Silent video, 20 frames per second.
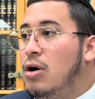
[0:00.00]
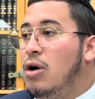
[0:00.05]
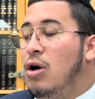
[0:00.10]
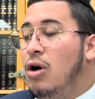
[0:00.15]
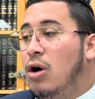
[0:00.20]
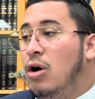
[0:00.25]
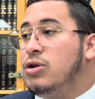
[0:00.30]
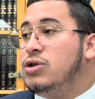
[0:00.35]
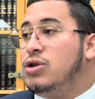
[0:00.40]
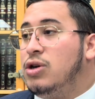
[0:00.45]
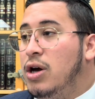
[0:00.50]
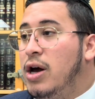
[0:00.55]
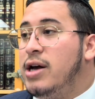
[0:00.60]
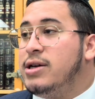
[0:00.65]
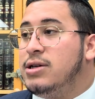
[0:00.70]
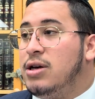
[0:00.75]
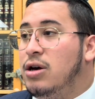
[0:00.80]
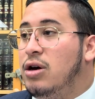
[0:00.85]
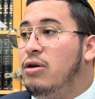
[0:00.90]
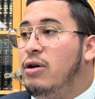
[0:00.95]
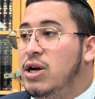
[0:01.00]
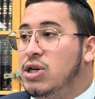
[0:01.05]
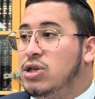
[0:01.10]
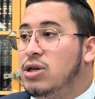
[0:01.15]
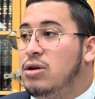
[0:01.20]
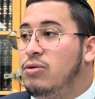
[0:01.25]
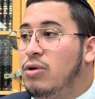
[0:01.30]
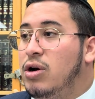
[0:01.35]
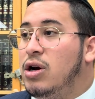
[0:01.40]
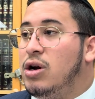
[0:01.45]
Oh, so you're asking a
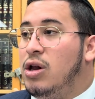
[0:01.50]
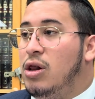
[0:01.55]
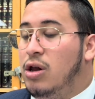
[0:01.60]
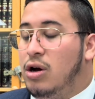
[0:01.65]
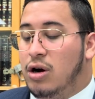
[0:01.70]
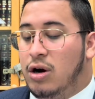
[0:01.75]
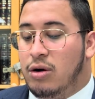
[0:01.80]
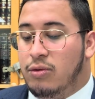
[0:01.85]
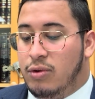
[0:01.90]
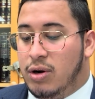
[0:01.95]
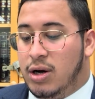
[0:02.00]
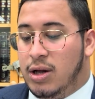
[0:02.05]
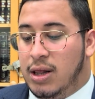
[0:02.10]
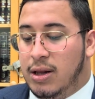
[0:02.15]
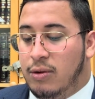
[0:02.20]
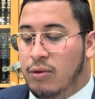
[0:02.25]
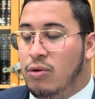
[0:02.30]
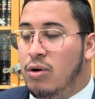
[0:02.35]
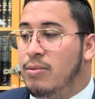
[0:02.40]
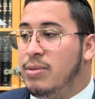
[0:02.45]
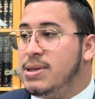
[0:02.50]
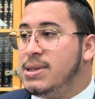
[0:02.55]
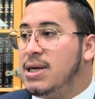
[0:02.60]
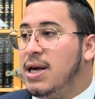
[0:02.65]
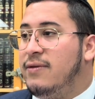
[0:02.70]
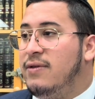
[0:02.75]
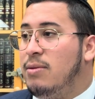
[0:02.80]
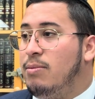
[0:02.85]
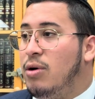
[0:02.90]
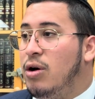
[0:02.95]
question. We're going to learn when a woman's
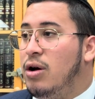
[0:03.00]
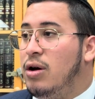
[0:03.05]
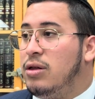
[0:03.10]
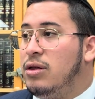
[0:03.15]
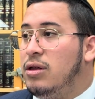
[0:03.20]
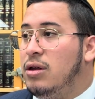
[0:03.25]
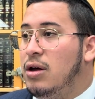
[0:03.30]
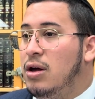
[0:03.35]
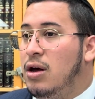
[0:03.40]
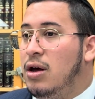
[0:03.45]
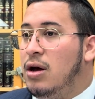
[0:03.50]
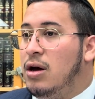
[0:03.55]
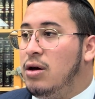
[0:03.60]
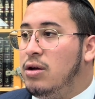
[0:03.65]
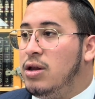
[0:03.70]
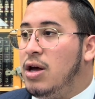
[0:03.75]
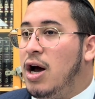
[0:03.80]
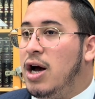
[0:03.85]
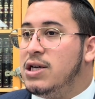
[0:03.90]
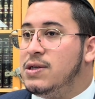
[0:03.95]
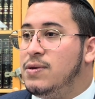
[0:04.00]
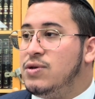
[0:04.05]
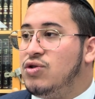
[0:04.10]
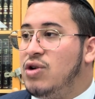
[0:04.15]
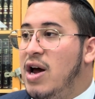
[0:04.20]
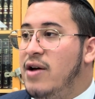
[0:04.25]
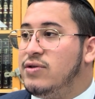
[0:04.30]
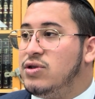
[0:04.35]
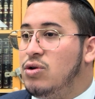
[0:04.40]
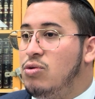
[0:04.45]
giving birth and the husband
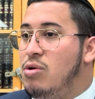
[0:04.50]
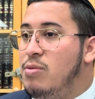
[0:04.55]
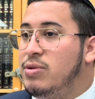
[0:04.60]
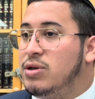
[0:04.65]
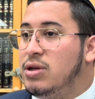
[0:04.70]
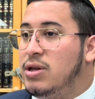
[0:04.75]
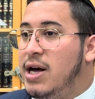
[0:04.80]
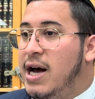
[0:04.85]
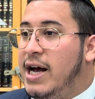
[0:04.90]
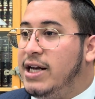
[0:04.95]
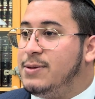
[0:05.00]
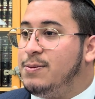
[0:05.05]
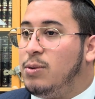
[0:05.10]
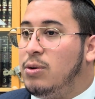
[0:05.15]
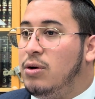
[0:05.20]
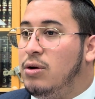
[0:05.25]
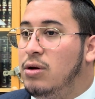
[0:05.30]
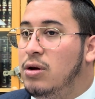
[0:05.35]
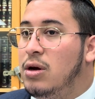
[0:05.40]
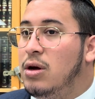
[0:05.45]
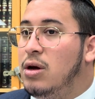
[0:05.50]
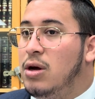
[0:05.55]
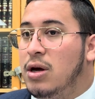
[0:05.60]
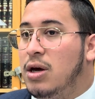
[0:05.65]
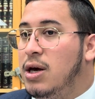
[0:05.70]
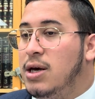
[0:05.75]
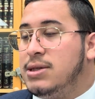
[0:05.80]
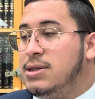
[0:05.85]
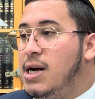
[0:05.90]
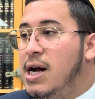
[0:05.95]
drives the woman to the hospital,
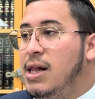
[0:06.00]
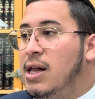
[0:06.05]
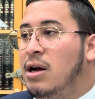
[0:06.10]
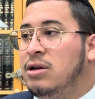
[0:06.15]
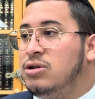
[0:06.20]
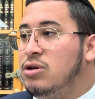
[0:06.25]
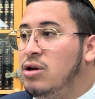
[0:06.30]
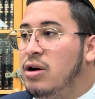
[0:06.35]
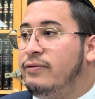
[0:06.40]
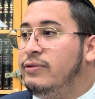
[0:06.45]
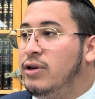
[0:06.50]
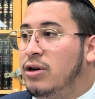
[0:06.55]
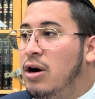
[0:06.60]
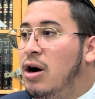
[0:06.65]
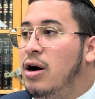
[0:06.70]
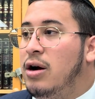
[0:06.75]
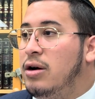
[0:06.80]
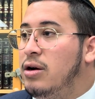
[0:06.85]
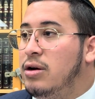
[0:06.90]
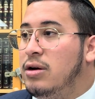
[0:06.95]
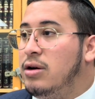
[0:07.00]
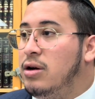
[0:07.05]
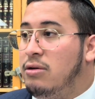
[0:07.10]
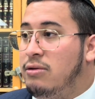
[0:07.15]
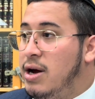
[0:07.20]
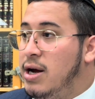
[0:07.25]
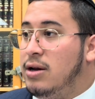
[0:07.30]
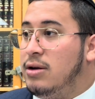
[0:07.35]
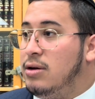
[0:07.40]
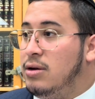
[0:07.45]
he's not allowed to turn off the car. You're
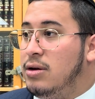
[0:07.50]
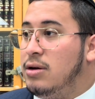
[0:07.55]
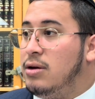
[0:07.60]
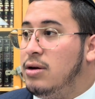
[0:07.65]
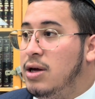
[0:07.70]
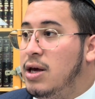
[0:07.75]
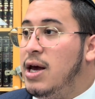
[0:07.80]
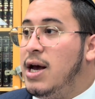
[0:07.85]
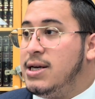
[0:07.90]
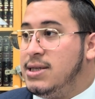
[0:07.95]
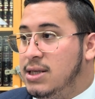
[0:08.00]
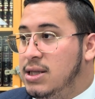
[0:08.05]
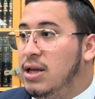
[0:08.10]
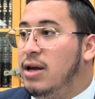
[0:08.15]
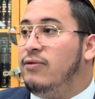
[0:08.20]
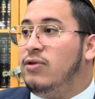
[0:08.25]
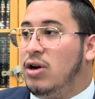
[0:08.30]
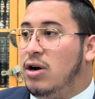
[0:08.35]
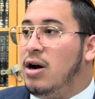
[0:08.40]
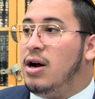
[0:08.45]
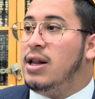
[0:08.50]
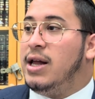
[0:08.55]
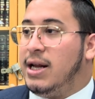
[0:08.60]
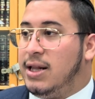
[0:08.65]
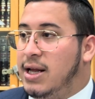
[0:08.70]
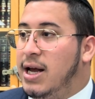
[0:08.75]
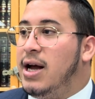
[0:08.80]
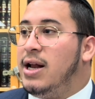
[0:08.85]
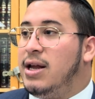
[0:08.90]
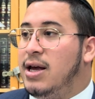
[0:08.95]
right. He has to leave the car like
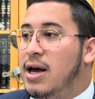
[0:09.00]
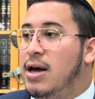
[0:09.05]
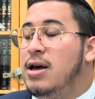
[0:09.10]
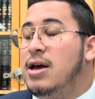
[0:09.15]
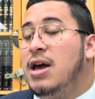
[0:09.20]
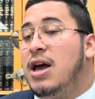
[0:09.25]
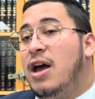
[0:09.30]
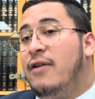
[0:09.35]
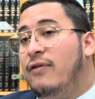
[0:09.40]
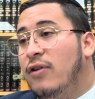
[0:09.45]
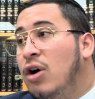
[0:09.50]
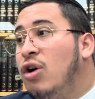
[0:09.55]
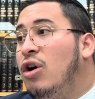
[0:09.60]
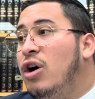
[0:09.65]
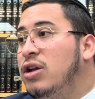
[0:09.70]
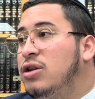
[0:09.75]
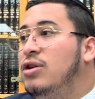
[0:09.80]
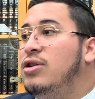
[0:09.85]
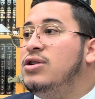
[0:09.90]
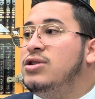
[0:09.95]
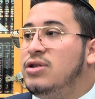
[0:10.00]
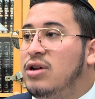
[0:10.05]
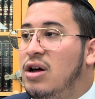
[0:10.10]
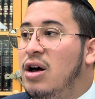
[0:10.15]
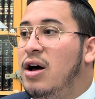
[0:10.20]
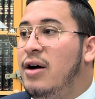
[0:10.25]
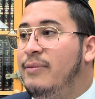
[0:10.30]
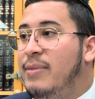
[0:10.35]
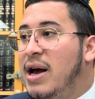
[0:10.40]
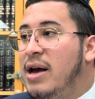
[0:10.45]
that. Yeah. If a goy turns it
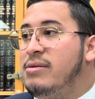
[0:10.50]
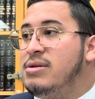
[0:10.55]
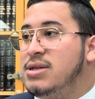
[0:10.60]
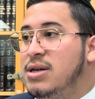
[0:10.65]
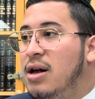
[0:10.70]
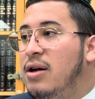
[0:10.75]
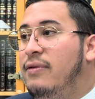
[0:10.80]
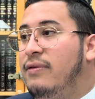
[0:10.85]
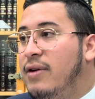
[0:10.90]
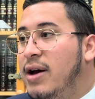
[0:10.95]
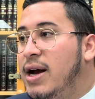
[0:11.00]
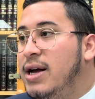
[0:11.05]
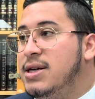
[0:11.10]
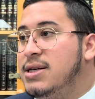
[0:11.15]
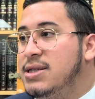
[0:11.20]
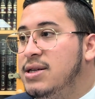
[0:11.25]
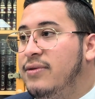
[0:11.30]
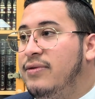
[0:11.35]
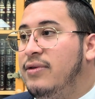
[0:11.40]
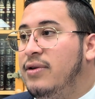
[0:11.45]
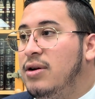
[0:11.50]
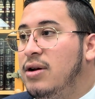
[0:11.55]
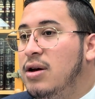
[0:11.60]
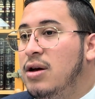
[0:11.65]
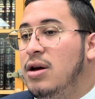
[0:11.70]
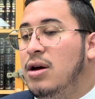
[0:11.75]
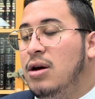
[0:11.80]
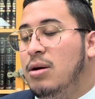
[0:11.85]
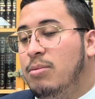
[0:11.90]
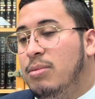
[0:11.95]
off by himself, fine. It's different.
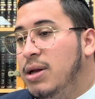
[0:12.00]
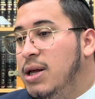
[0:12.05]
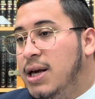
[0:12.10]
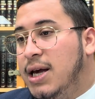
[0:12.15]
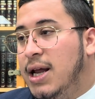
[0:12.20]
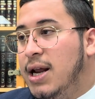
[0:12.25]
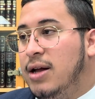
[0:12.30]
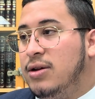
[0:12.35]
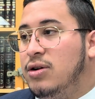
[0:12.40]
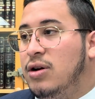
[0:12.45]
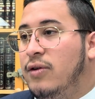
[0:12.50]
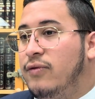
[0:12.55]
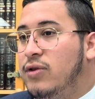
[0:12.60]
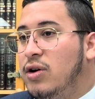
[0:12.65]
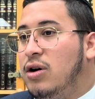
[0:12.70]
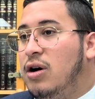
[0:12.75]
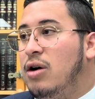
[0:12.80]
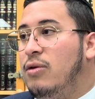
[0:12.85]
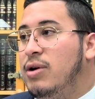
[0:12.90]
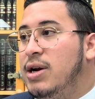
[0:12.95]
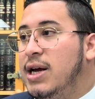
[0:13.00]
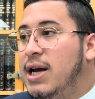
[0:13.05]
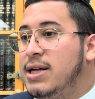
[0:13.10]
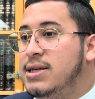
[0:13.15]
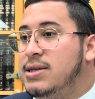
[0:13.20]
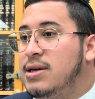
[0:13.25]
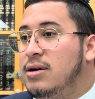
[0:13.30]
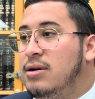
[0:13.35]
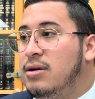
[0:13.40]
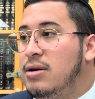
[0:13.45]
But he cannot turn off the car when he
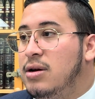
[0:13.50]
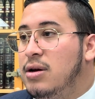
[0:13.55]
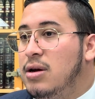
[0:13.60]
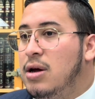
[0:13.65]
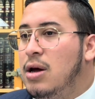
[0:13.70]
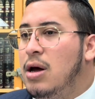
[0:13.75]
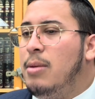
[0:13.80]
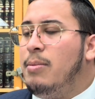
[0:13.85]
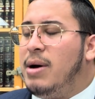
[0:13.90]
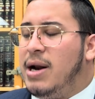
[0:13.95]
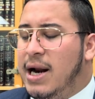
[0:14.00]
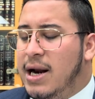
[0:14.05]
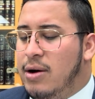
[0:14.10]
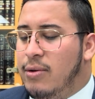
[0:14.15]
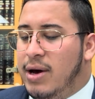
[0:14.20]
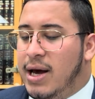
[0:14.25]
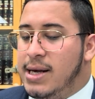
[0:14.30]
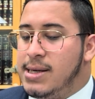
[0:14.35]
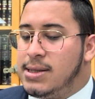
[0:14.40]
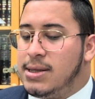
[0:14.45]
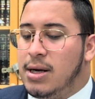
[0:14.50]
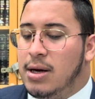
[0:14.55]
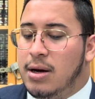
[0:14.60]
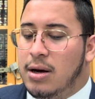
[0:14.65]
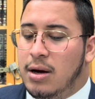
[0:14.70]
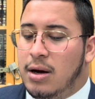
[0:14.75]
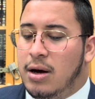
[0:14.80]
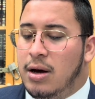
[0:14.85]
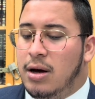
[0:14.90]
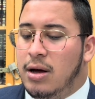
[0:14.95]
gets there. But anyways,
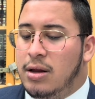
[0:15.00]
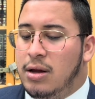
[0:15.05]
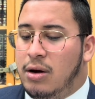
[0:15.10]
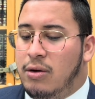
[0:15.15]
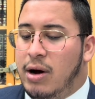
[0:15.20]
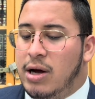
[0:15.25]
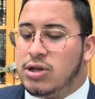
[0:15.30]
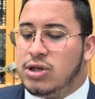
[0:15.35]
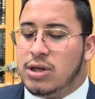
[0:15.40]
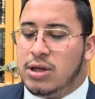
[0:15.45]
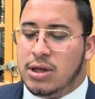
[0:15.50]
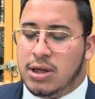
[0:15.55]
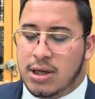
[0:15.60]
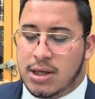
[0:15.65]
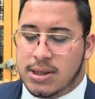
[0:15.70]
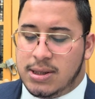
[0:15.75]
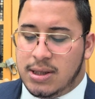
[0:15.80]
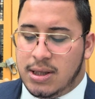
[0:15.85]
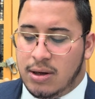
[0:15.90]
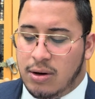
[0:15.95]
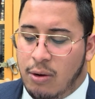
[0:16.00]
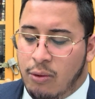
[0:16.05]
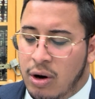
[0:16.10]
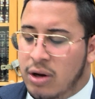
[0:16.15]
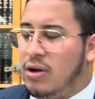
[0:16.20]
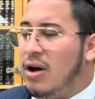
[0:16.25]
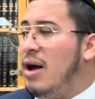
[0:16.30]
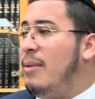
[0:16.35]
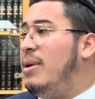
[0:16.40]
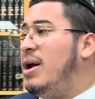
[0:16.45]
the question is, we're
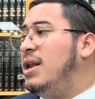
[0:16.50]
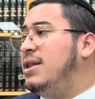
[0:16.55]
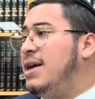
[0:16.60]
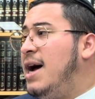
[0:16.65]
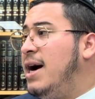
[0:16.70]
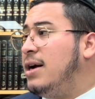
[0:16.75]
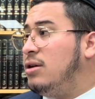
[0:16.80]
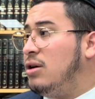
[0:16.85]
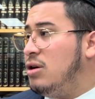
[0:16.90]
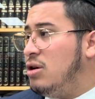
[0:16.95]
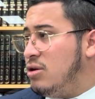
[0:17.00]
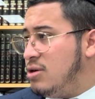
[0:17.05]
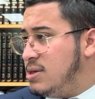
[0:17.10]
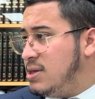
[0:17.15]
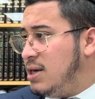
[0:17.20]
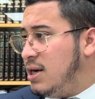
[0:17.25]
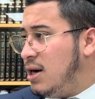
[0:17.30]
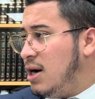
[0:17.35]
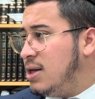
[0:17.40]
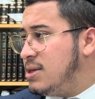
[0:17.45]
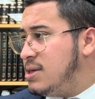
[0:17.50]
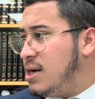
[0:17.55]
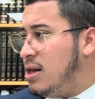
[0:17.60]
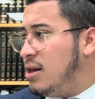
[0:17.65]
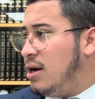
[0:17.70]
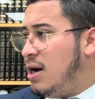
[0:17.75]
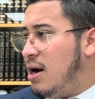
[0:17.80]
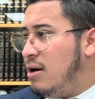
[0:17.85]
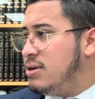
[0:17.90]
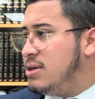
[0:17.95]
talking about a doctor. You're saying
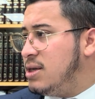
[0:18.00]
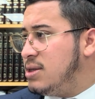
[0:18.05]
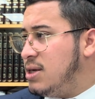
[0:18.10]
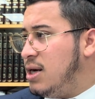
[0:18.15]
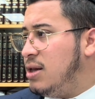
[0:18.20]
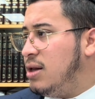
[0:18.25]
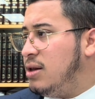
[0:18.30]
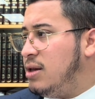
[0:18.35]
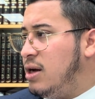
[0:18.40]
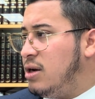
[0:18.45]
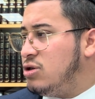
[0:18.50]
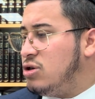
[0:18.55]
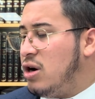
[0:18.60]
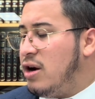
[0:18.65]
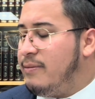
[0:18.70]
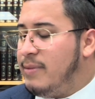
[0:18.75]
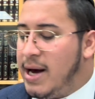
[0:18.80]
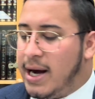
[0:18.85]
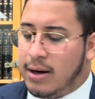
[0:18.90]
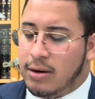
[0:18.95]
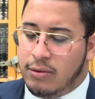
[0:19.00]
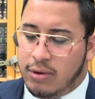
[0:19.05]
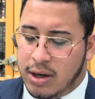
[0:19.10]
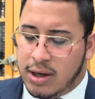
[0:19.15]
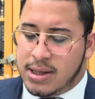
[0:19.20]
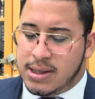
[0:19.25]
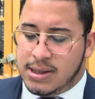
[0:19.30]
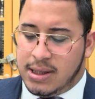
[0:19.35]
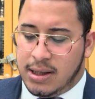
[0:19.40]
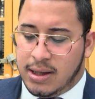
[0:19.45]
Hatzalah. How is Hatzalah allowed to drive back? We're
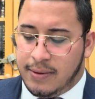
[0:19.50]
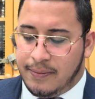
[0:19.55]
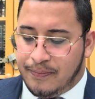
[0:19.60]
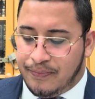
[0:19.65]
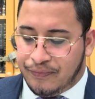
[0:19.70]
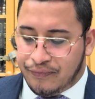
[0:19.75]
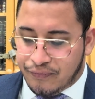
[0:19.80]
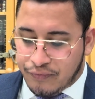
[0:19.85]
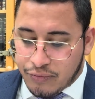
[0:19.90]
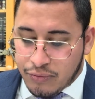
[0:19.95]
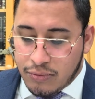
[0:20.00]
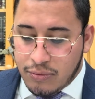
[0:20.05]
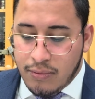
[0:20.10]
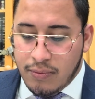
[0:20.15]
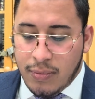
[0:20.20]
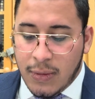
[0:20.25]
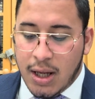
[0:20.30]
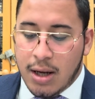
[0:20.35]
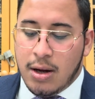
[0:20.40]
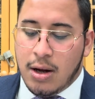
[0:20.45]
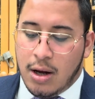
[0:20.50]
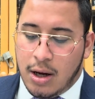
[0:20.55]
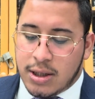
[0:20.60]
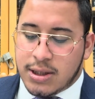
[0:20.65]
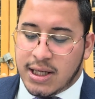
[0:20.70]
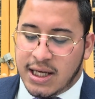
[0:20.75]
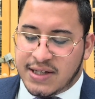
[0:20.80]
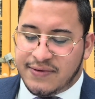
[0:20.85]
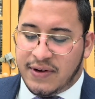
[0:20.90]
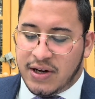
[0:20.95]
going to see that.
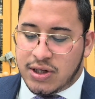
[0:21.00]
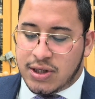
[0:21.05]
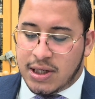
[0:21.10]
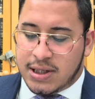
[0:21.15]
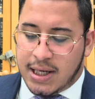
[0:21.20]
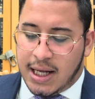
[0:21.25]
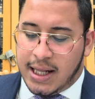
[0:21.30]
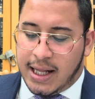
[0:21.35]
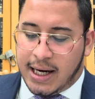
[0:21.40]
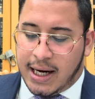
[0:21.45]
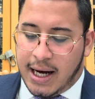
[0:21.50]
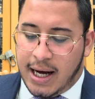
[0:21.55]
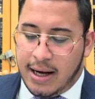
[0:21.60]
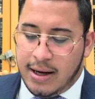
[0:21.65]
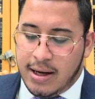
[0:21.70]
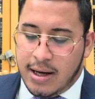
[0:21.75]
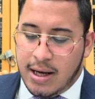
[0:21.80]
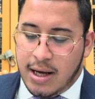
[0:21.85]
So let's finish this halacha.